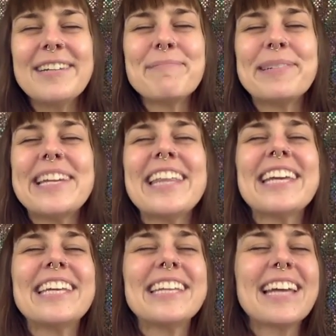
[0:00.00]
breathing
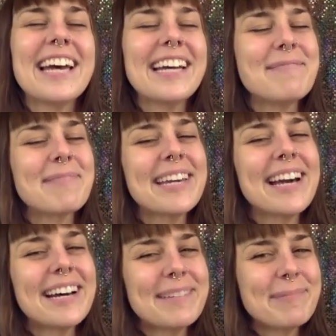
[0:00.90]
in, I am
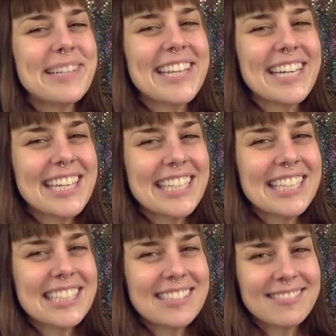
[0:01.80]
God breathing in.